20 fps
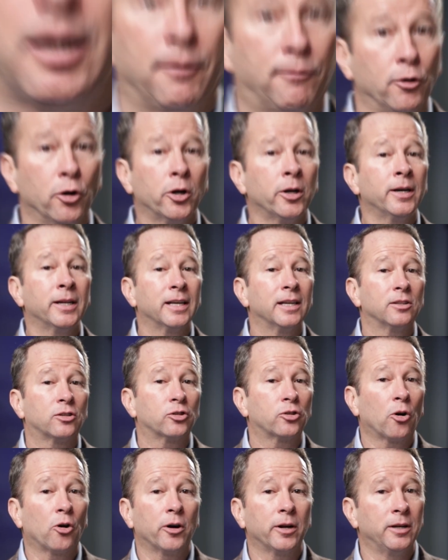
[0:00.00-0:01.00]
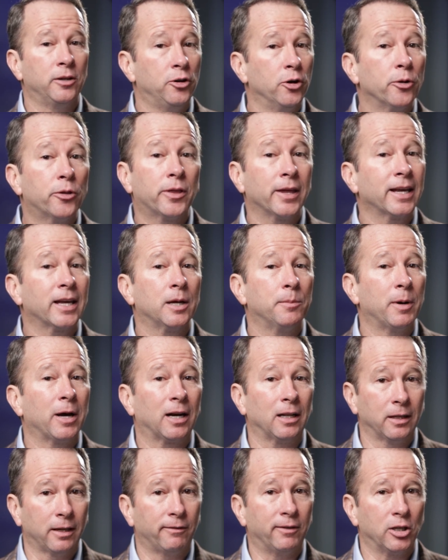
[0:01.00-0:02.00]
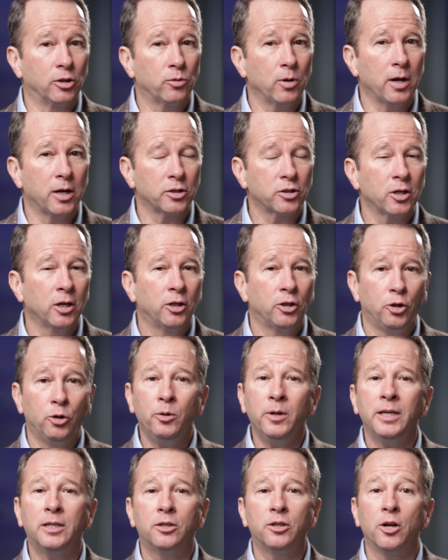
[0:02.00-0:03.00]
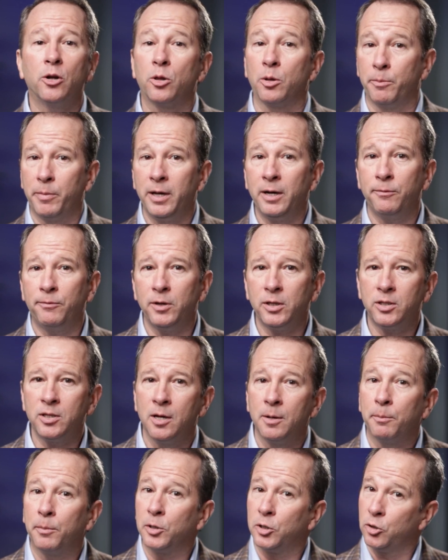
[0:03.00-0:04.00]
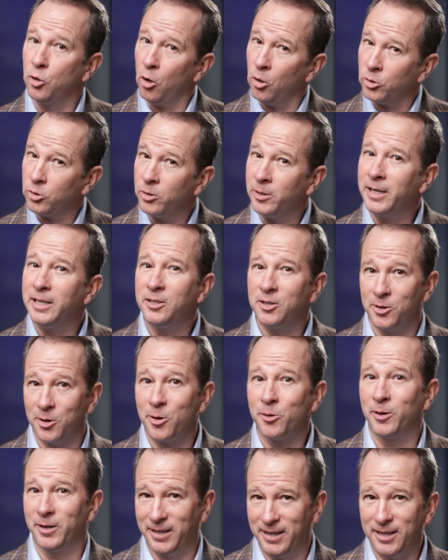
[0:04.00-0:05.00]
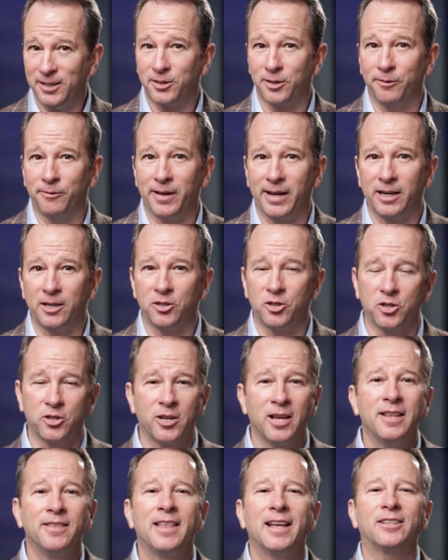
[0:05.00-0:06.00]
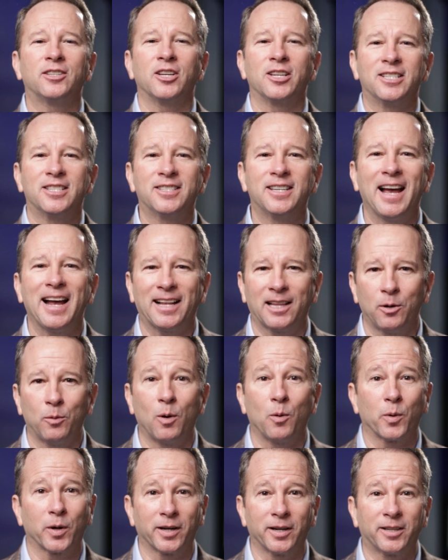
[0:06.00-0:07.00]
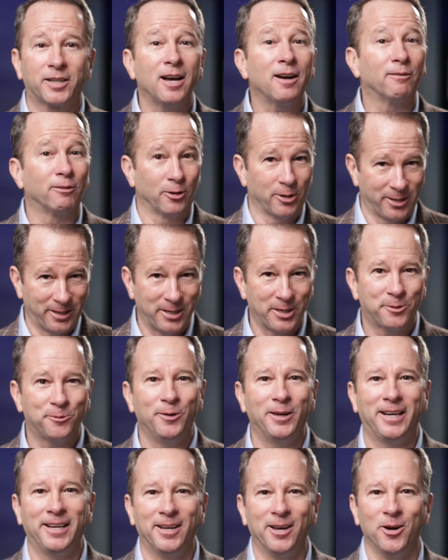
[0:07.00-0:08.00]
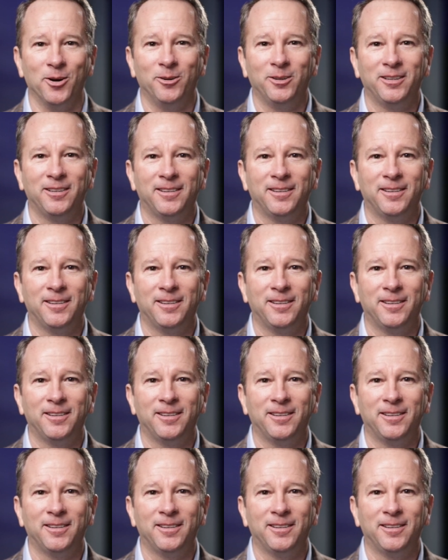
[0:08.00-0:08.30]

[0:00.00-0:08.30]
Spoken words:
If you're going to get started and you're thinking about a living trust, you need to know the benefits, but you also need to know the disadvantages. That's exactly what we're going to cover in this video.